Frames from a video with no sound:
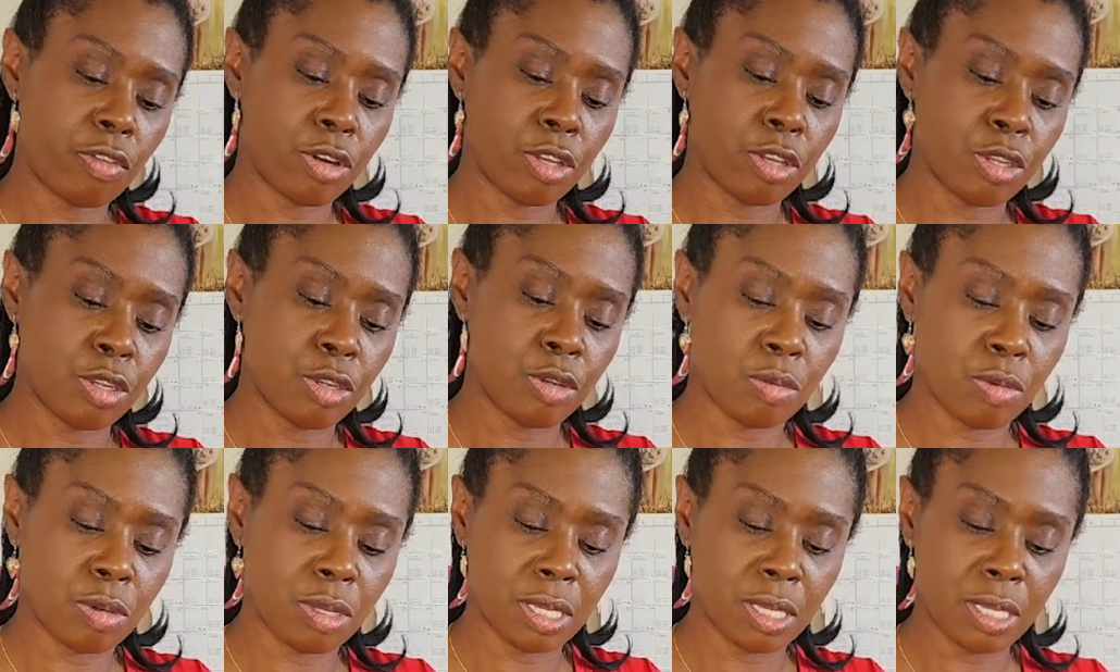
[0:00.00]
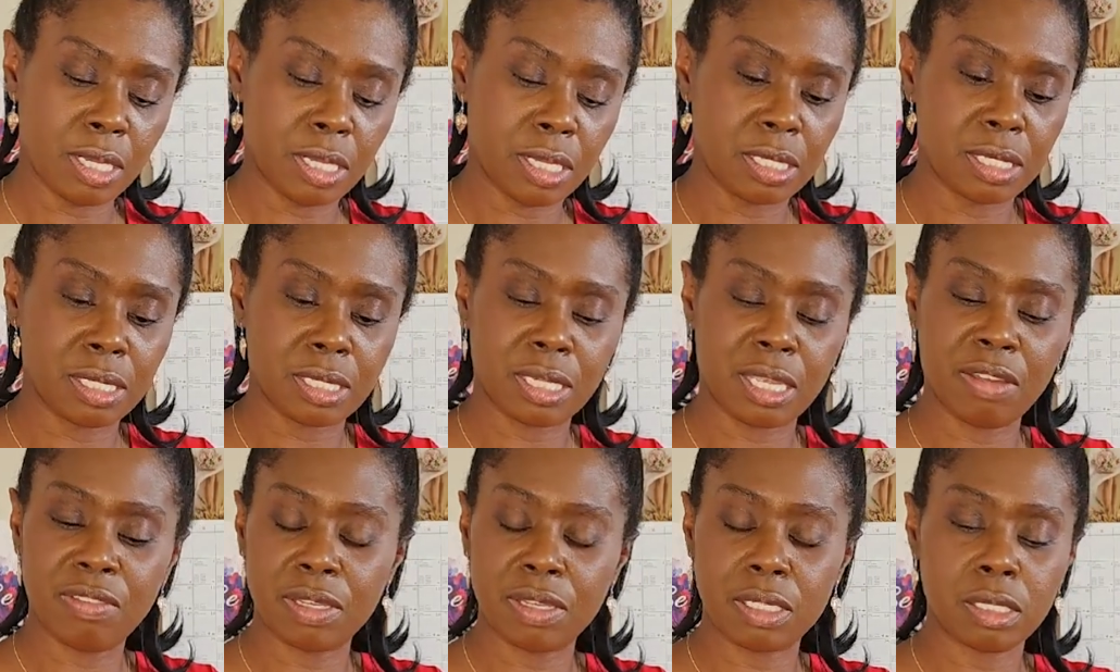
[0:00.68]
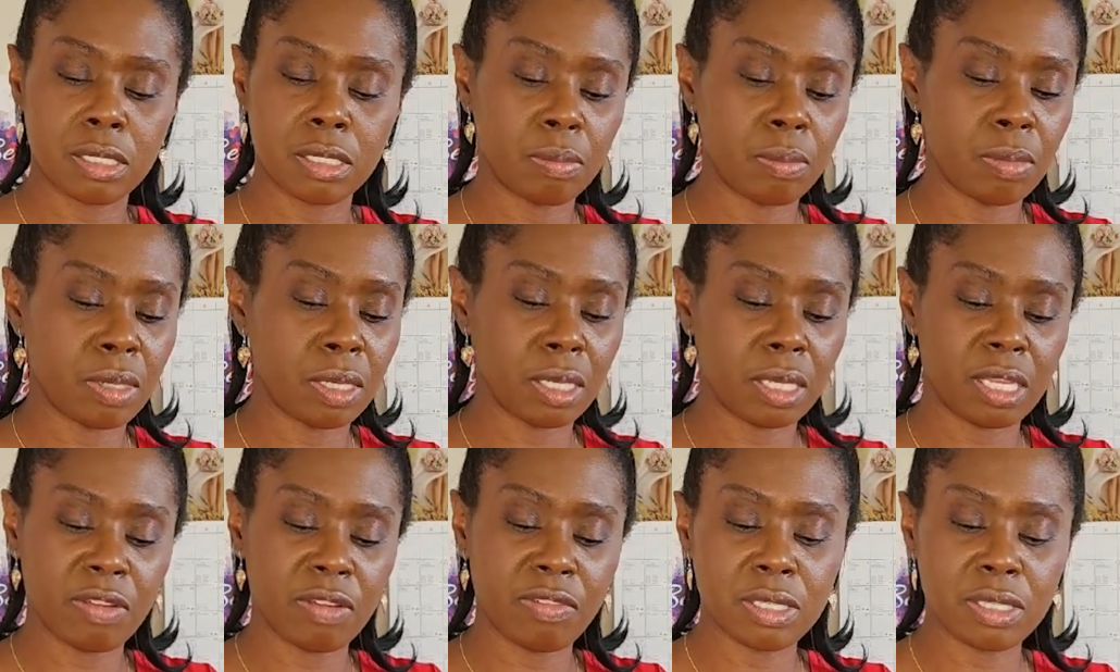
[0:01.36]
you is, give it to me,
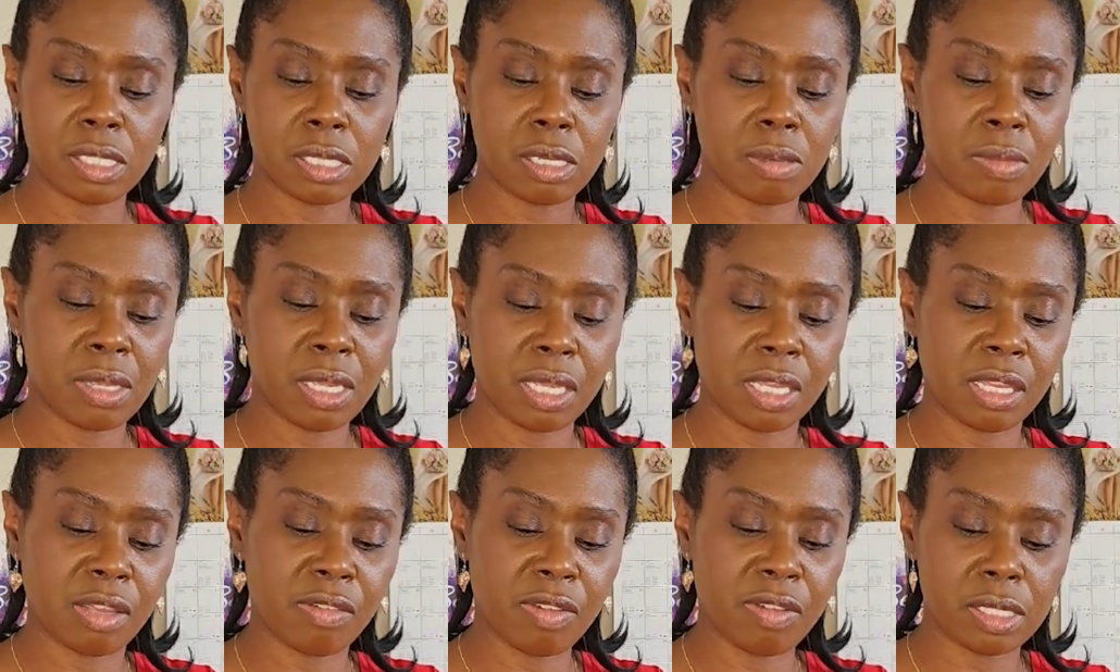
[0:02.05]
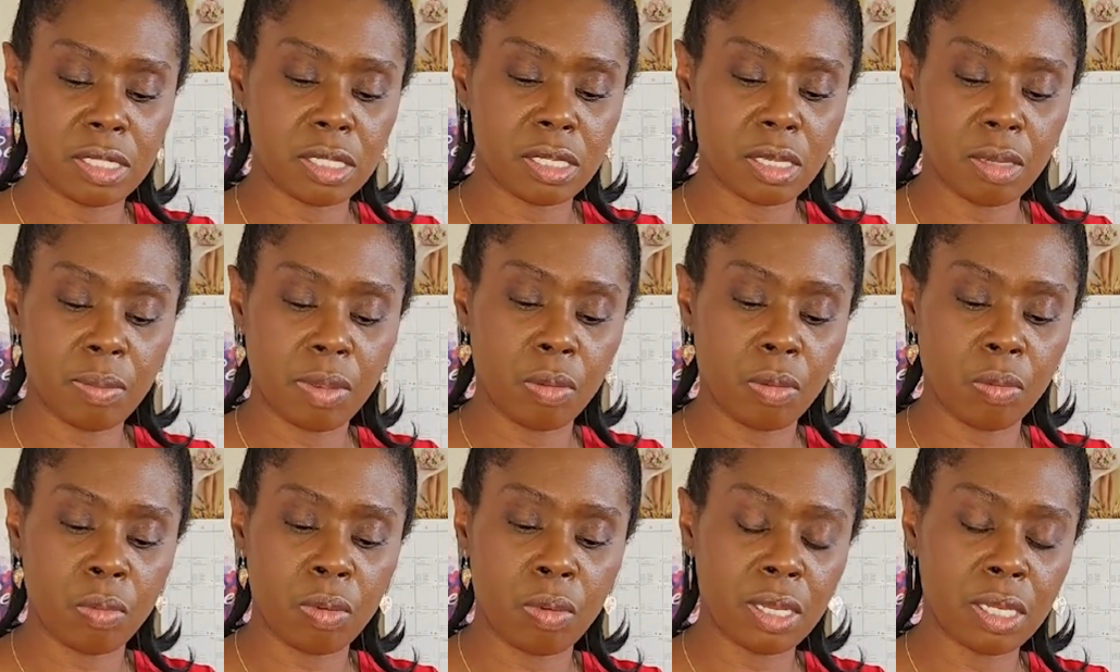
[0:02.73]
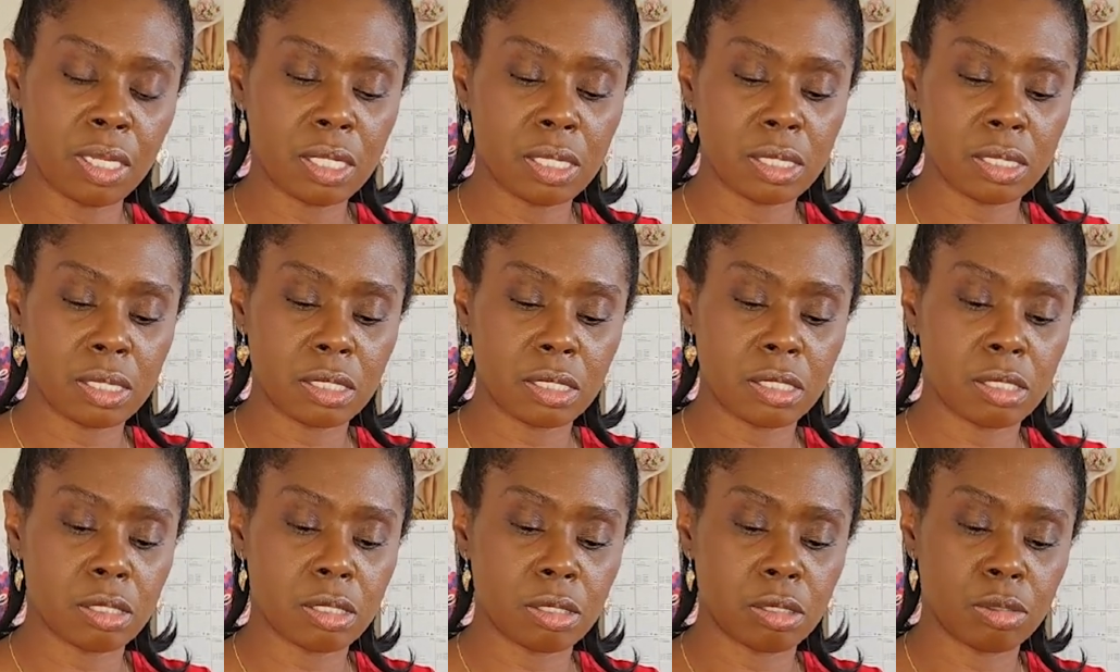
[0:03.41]
give it to me, give it to me. What is the
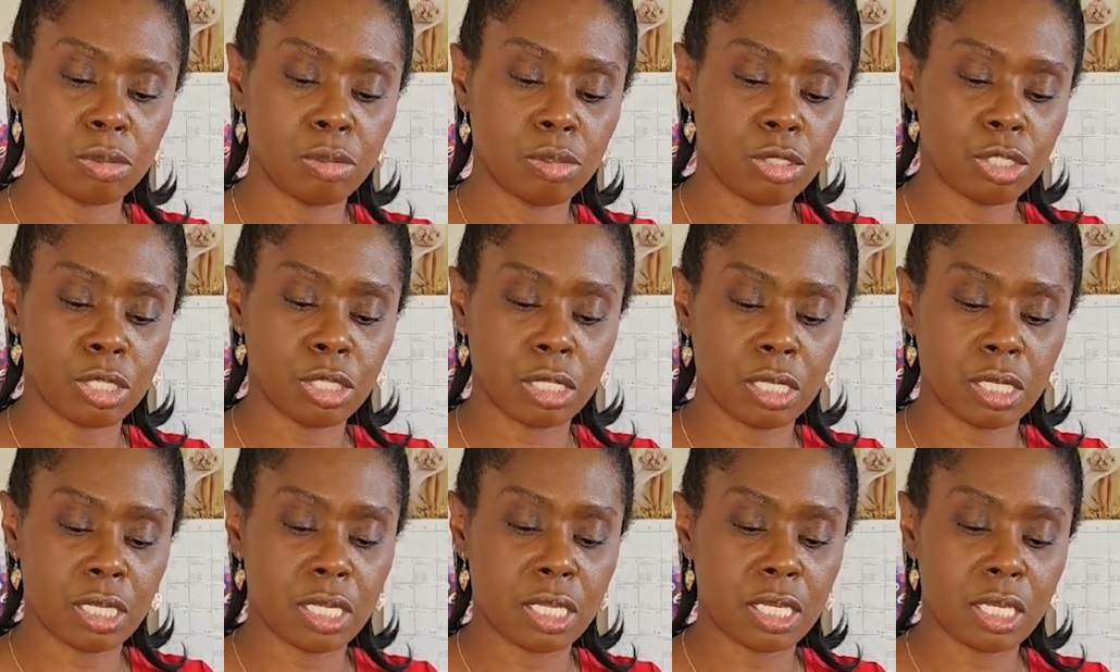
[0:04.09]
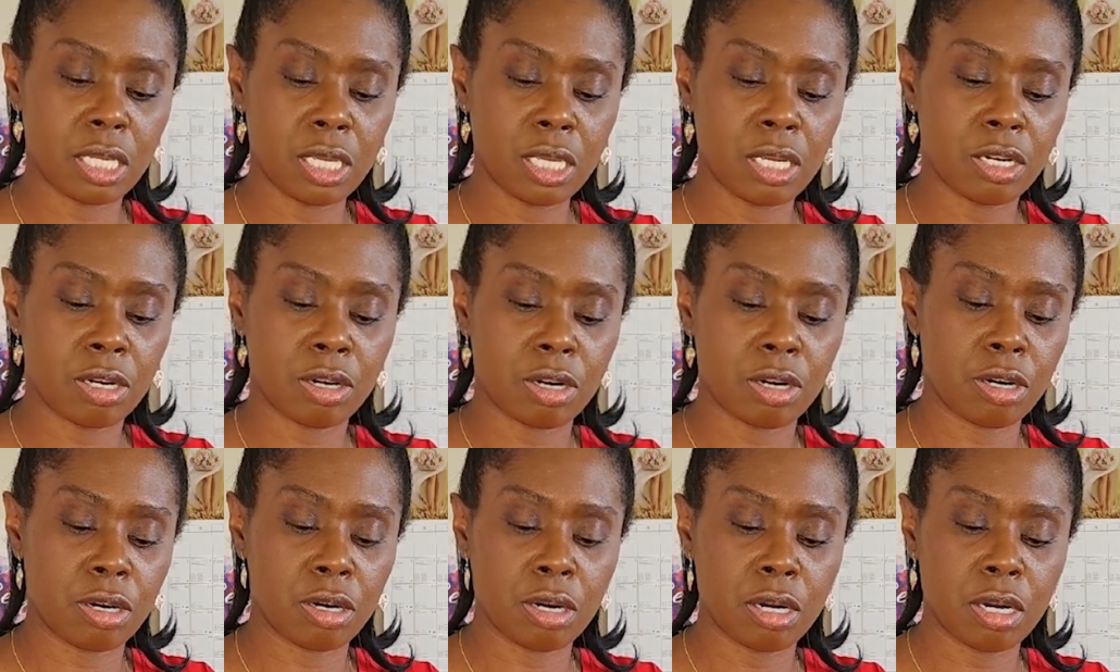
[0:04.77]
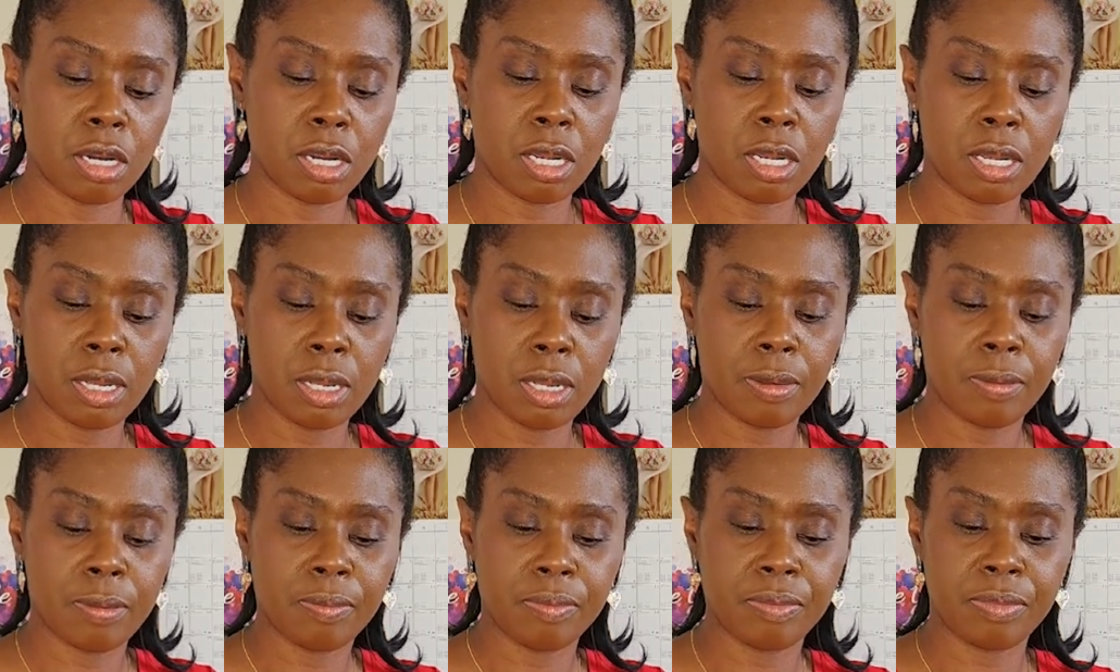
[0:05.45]
solution here?
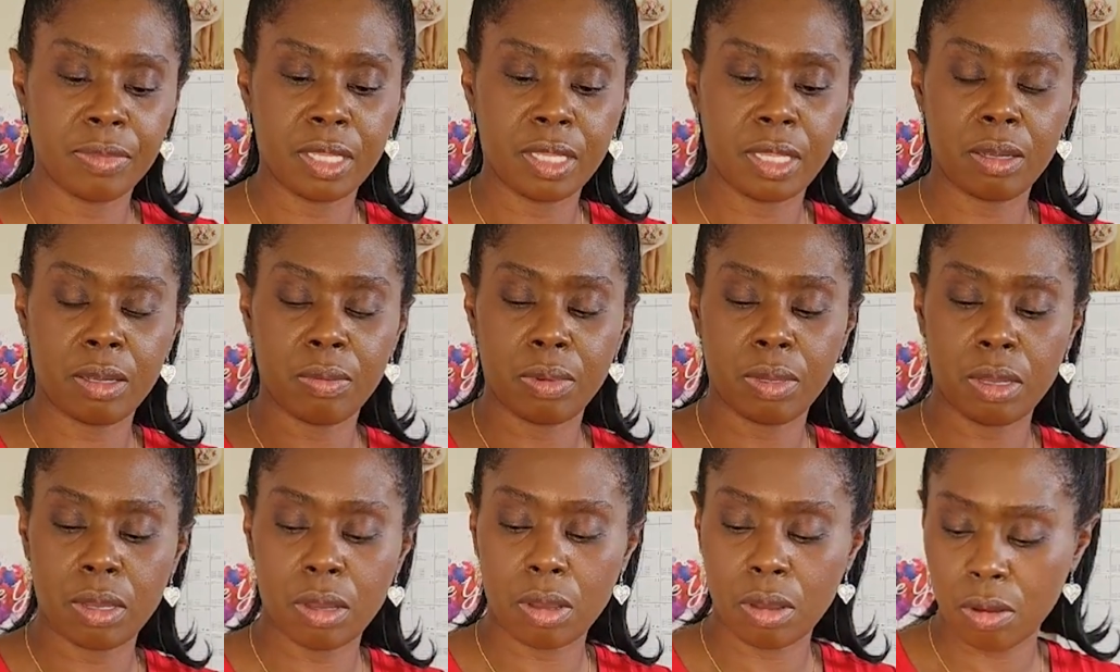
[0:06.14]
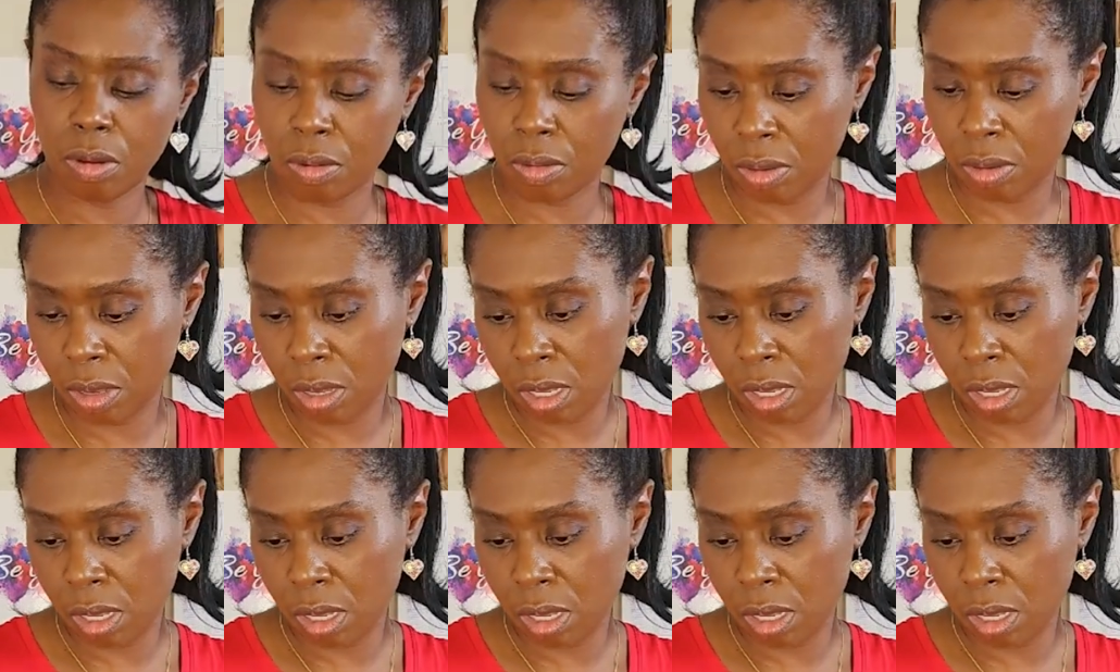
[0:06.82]
There we go.